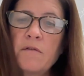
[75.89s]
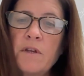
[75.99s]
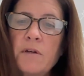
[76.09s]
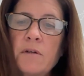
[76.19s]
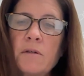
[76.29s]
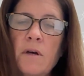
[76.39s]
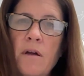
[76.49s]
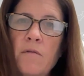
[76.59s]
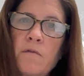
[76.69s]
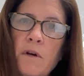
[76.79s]
feel,
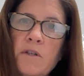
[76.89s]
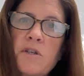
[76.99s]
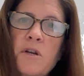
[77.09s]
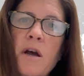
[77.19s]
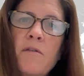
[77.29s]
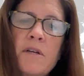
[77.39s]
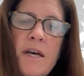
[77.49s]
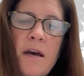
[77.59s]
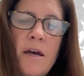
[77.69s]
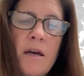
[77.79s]
and function every
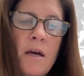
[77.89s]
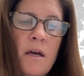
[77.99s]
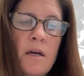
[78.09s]
day.